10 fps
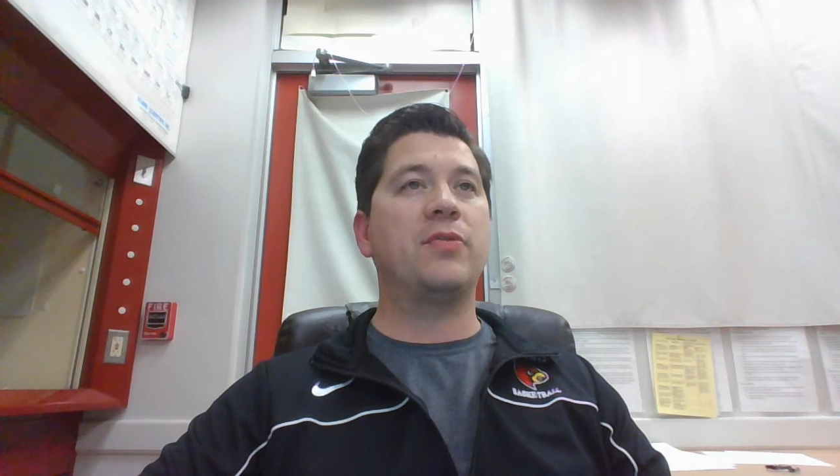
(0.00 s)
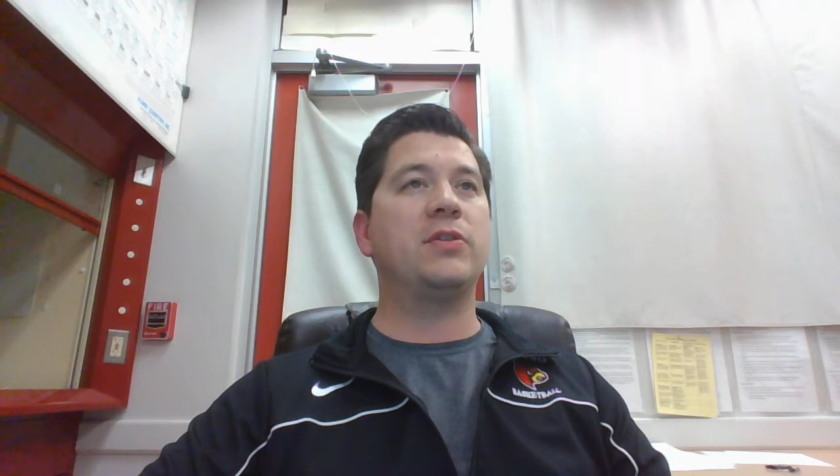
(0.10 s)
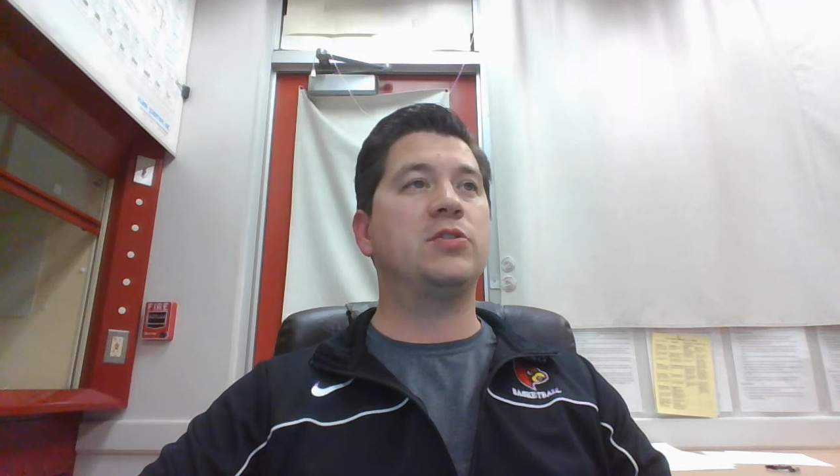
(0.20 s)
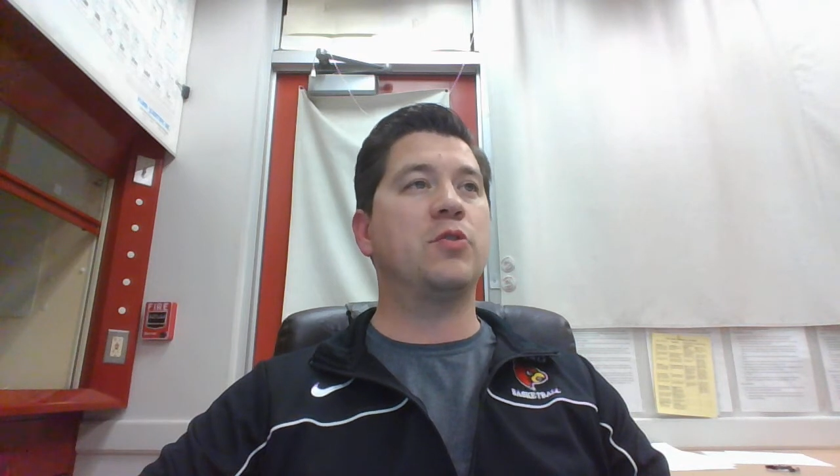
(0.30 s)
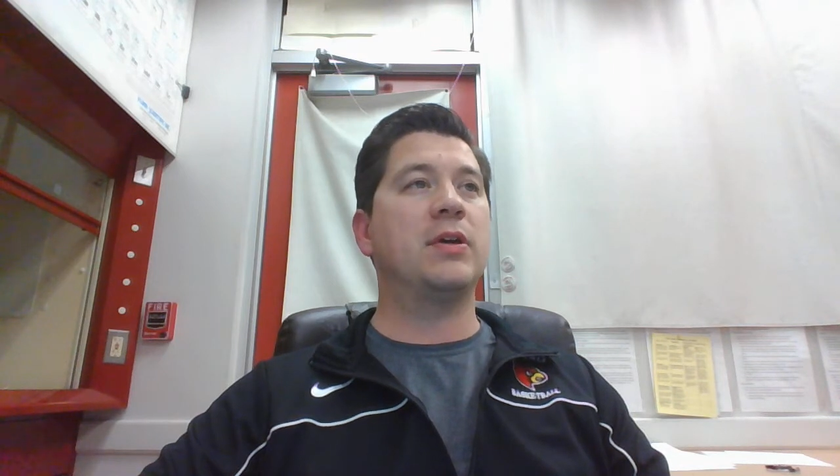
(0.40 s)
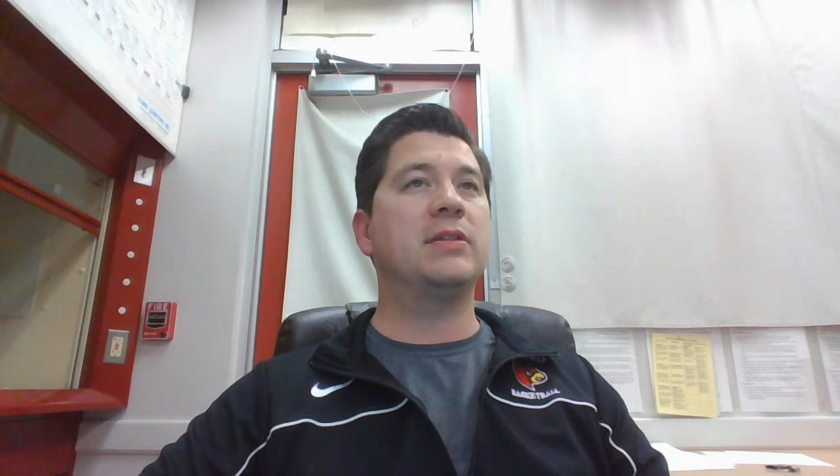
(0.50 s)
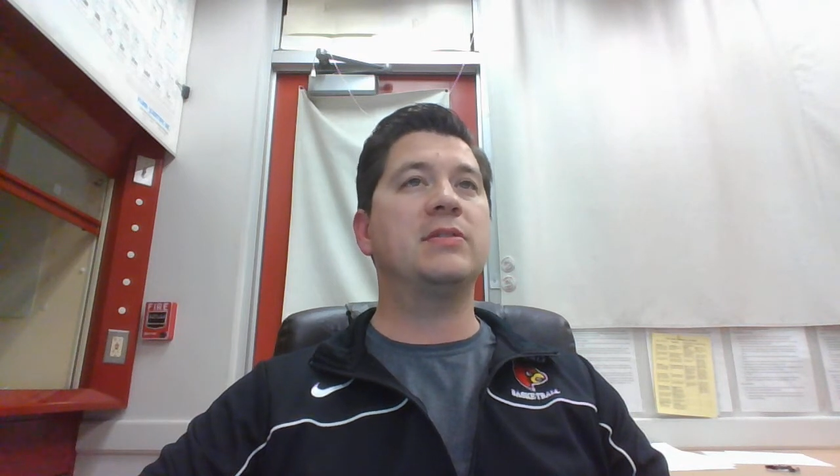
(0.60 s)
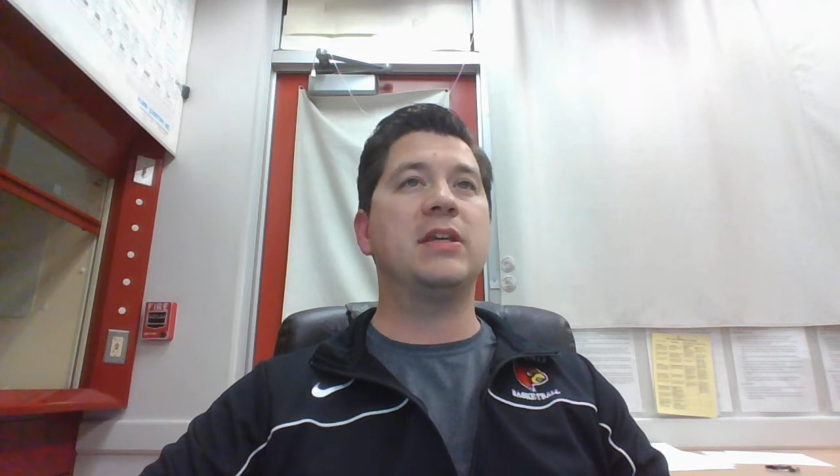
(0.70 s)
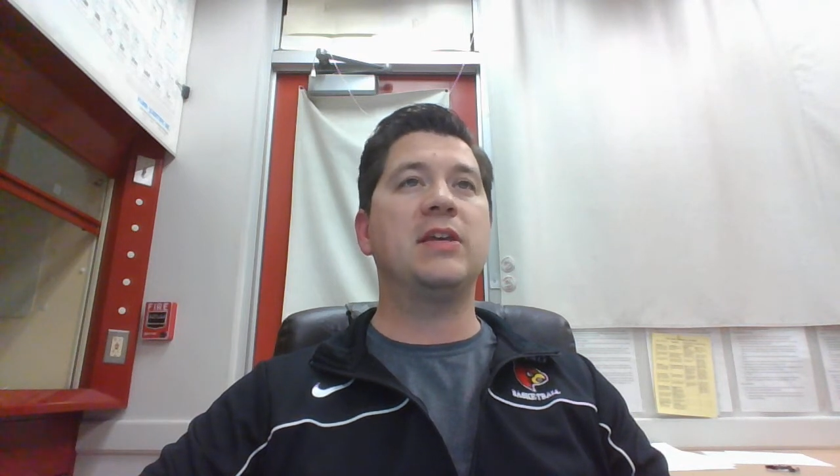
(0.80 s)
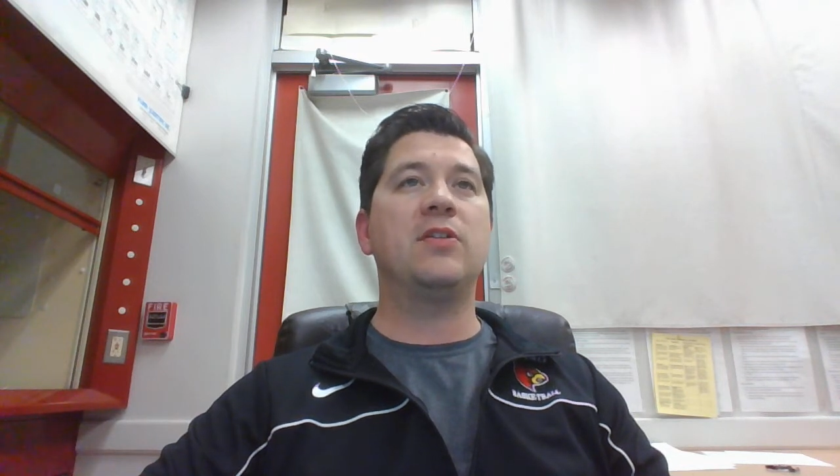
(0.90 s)
these
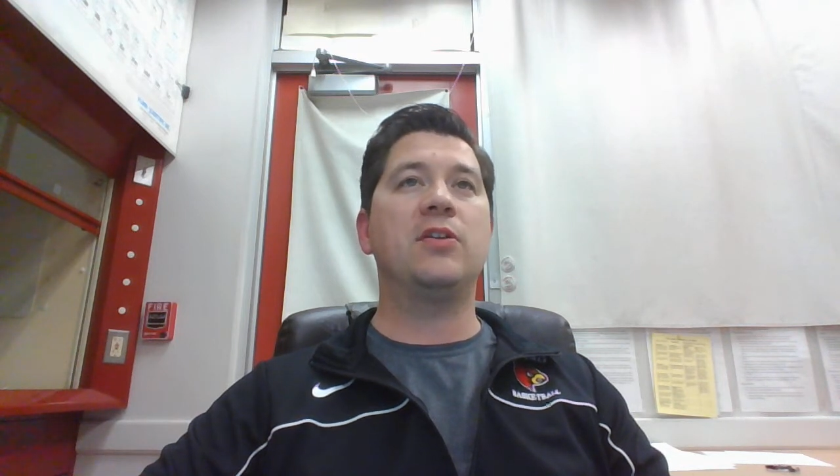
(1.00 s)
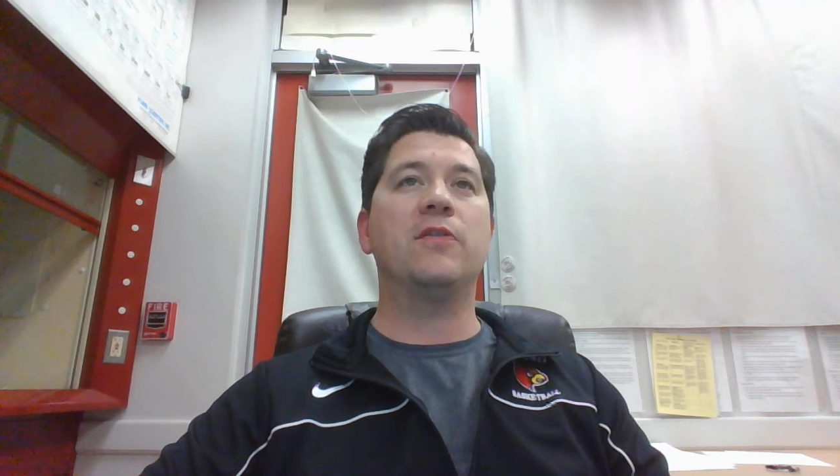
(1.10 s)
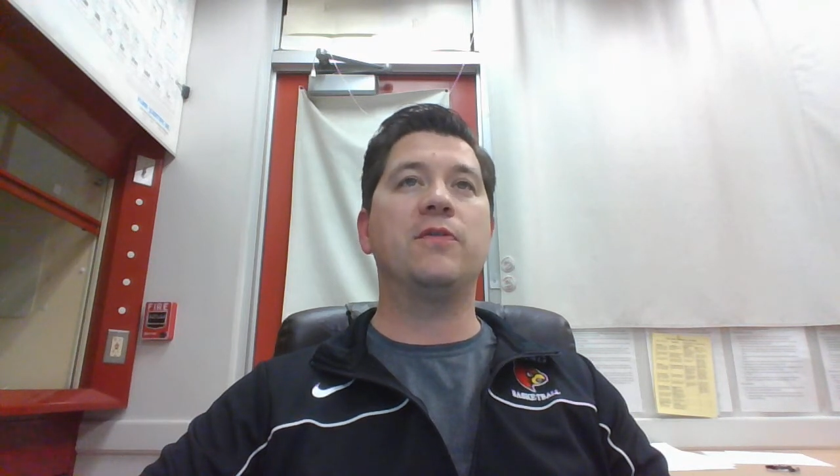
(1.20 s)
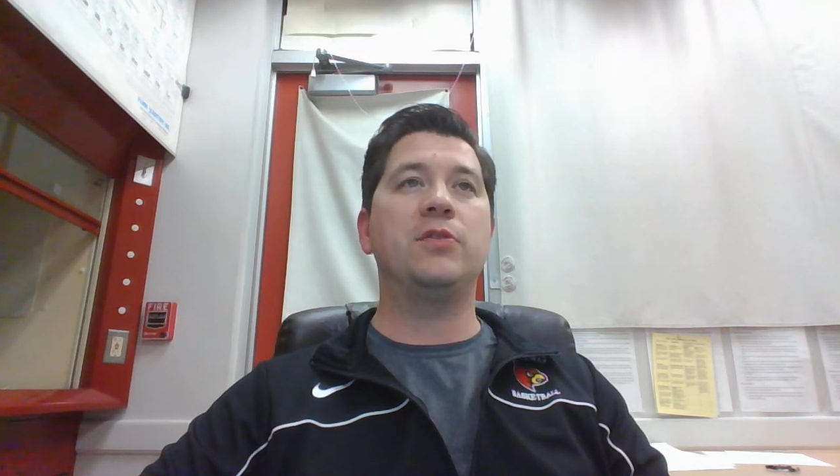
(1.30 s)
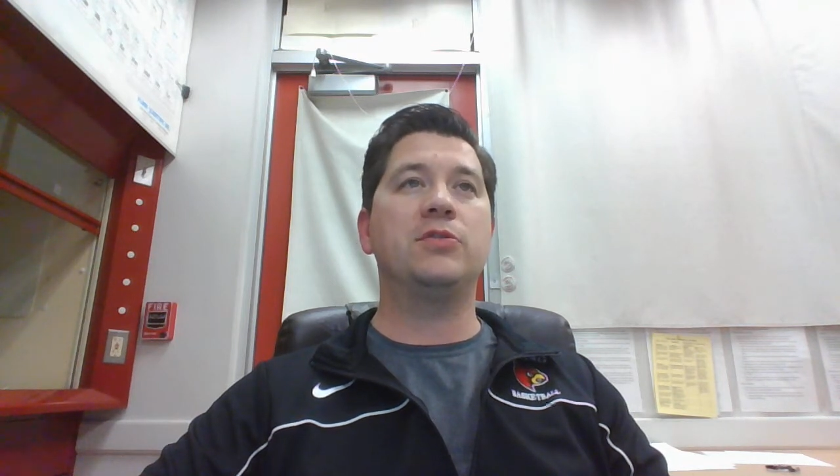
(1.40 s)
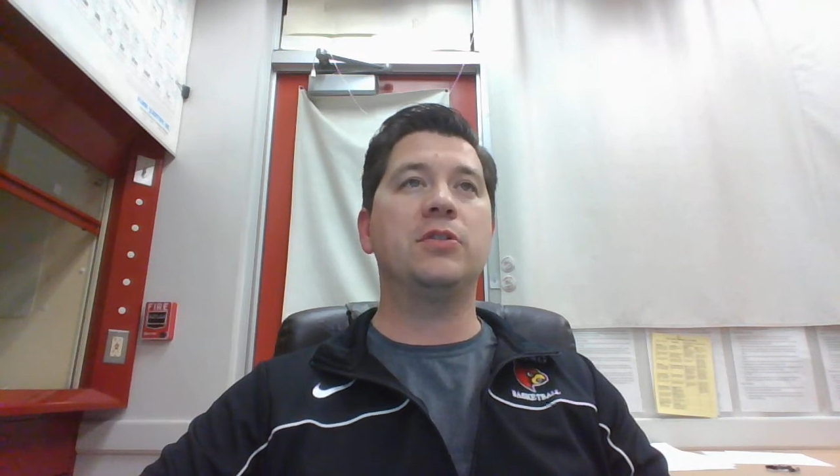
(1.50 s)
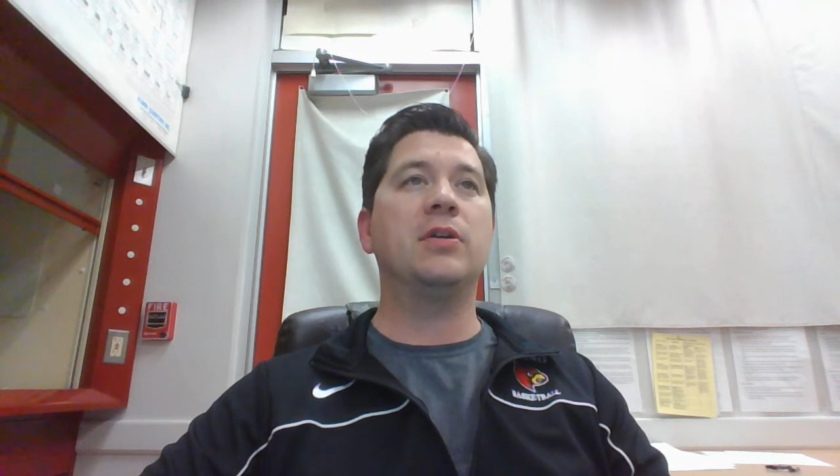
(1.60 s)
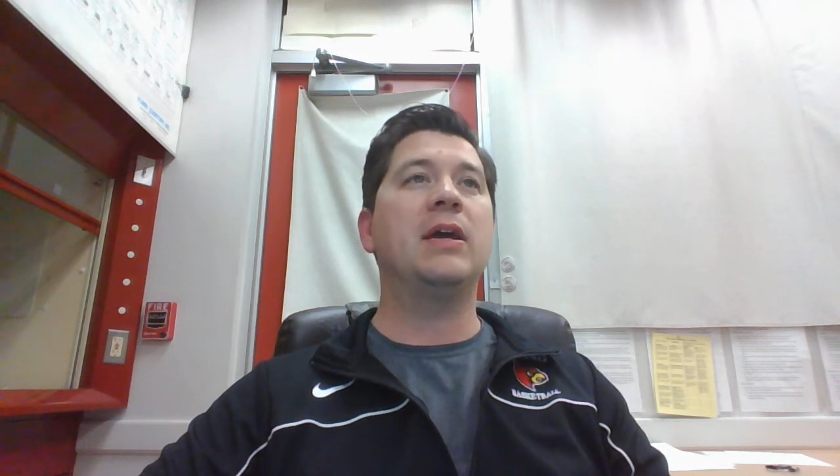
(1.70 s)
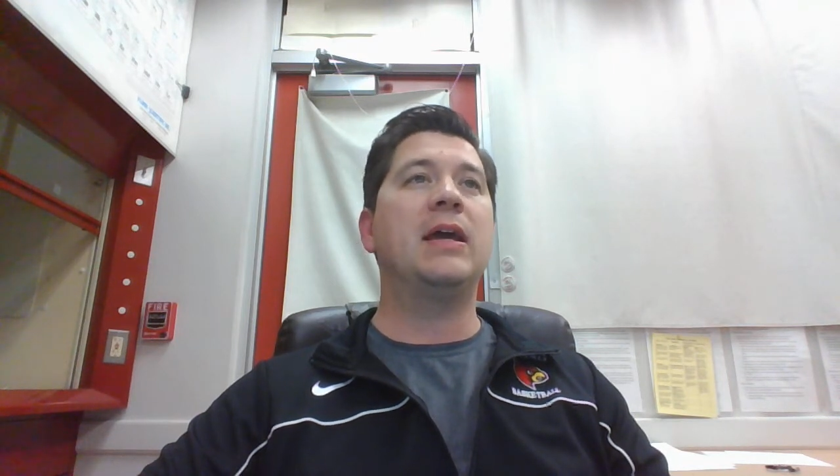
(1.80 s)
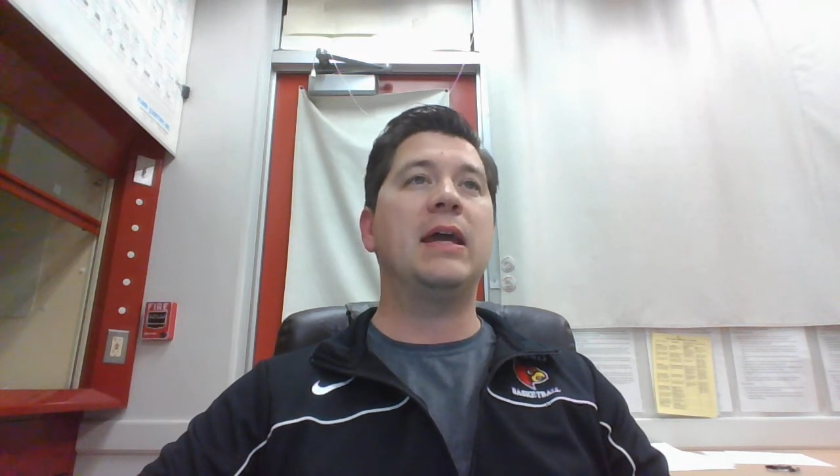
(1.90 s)
trends in the near future